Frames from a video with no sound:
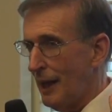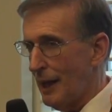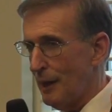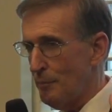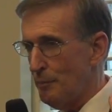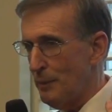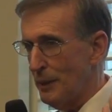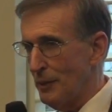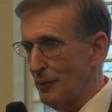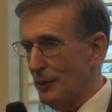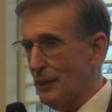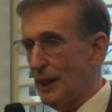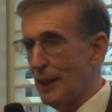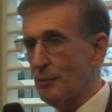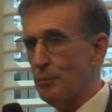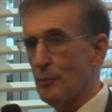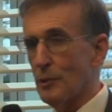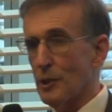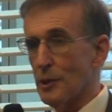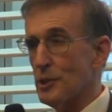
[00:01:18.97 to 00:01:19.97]
and build
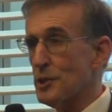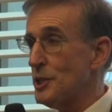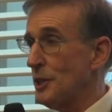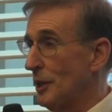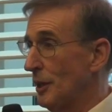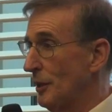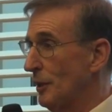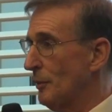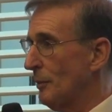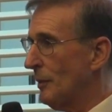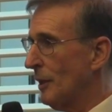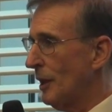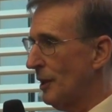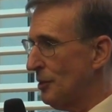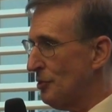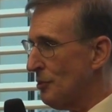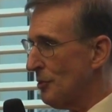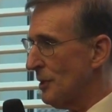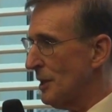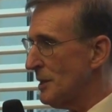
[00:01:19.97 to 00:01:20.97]
networks in other
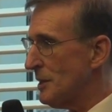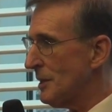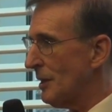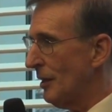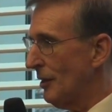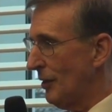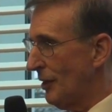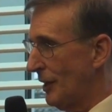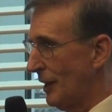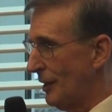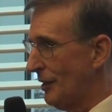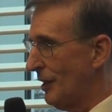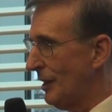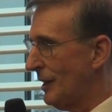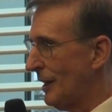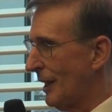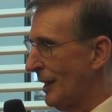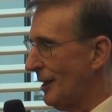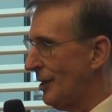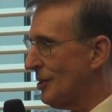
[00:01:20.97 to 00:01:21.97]
countries other than the
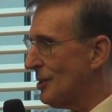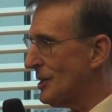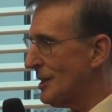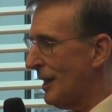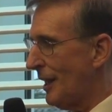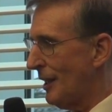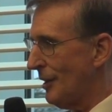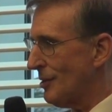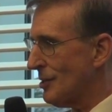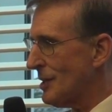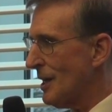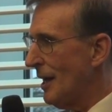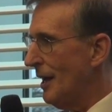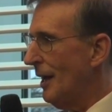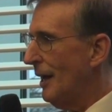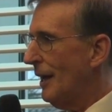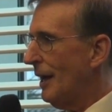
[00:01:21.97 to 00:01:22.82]
United States.